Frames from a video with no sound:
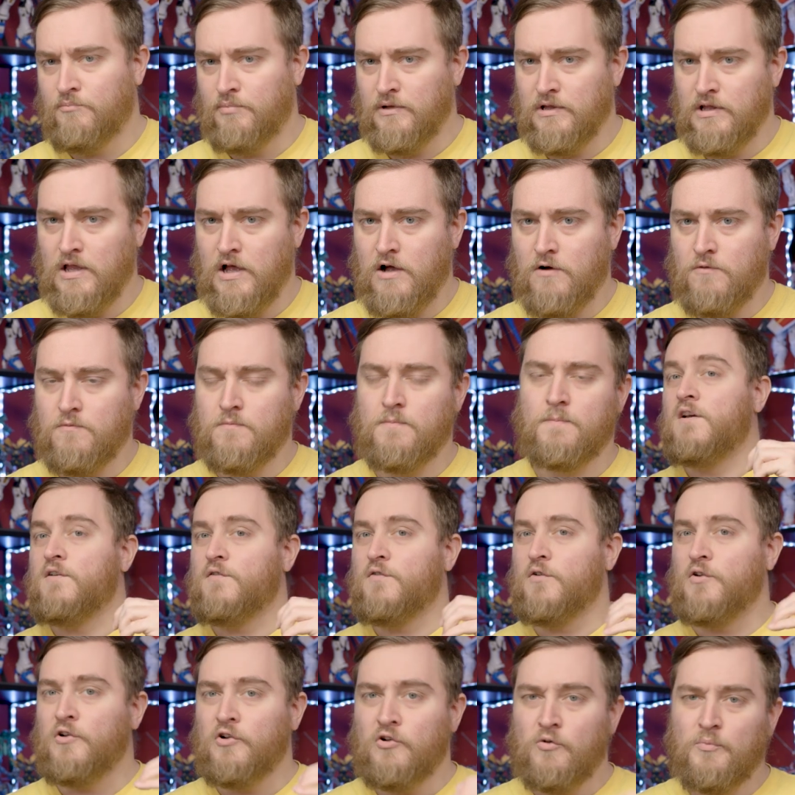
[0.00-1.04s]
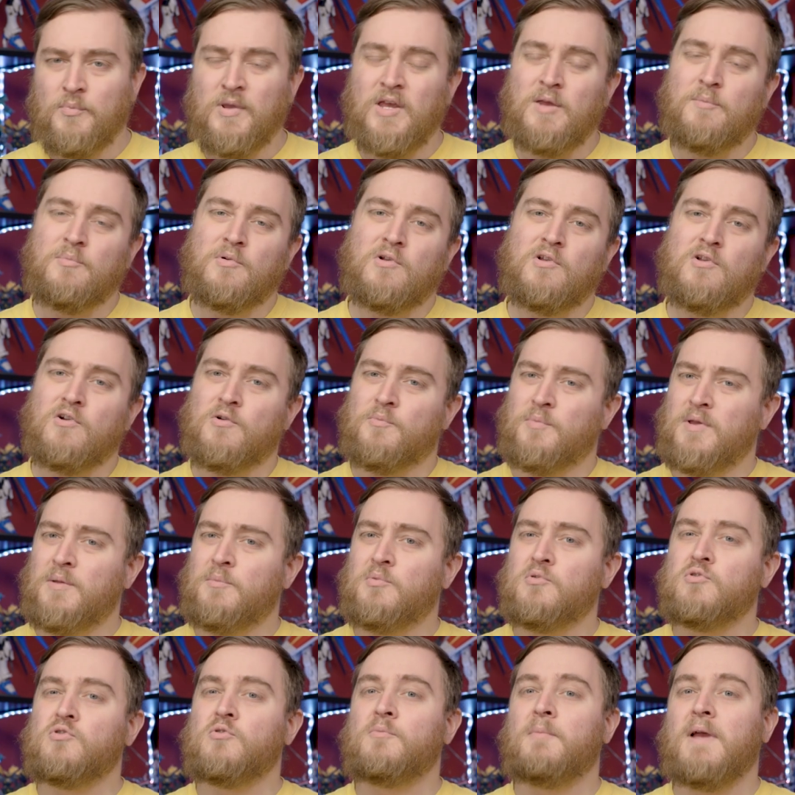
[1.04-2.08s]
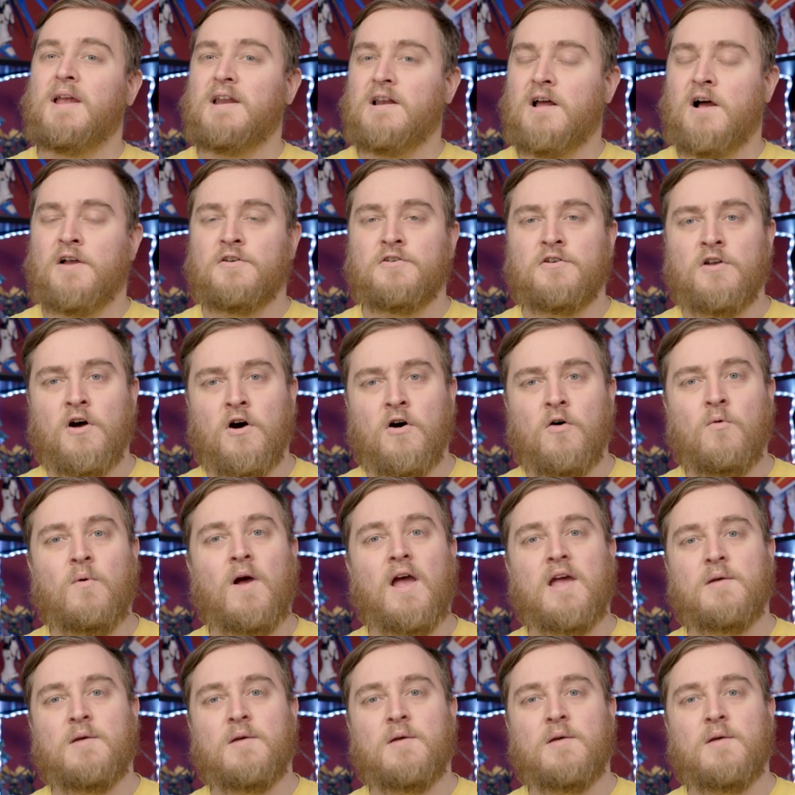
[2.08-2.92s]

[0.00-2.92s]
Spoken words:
below. For new people or people who may not know,